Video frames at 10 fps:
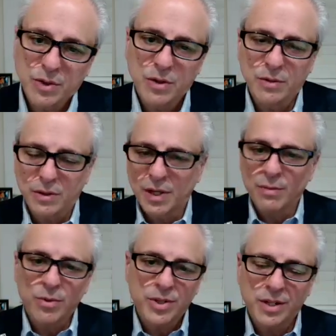it's called
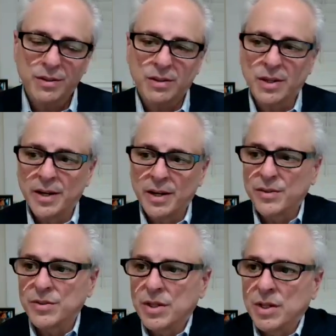Cambridge Health
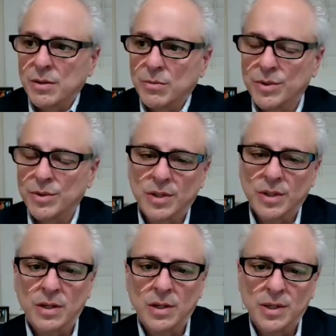Alliance, and it's
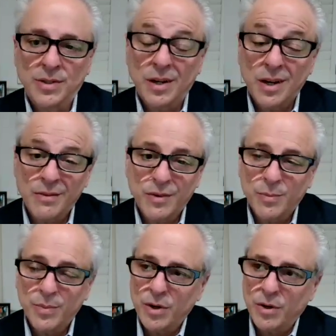a
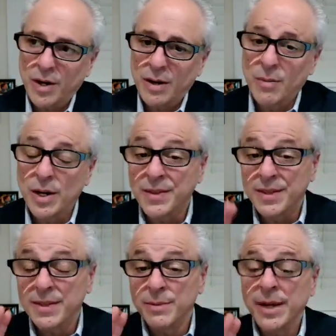Harvard program.
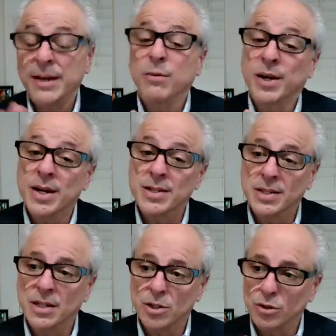And back when I
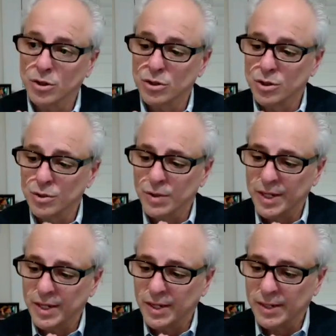did it, you could do
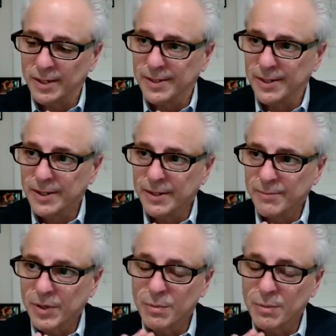a
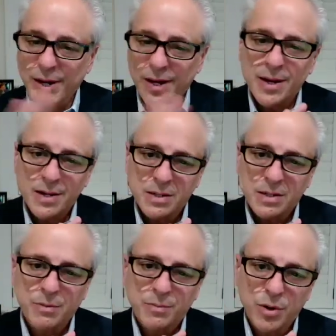
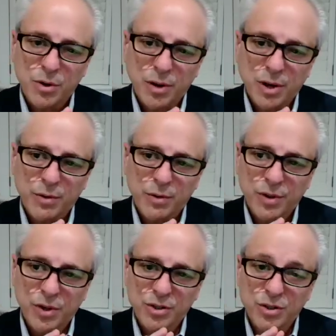combined program
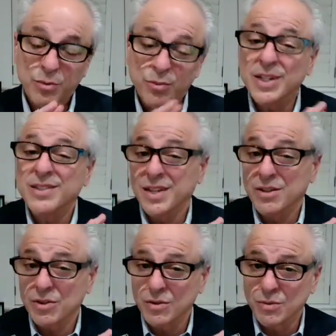with the Austin Riggs
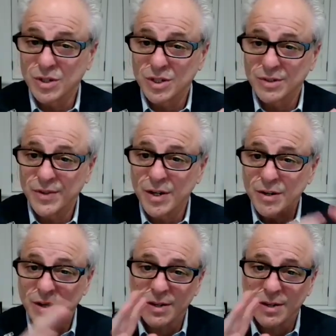Center, which is a
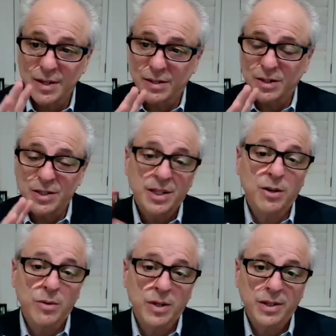very actually
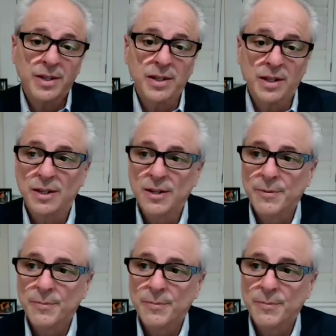psychoanalytic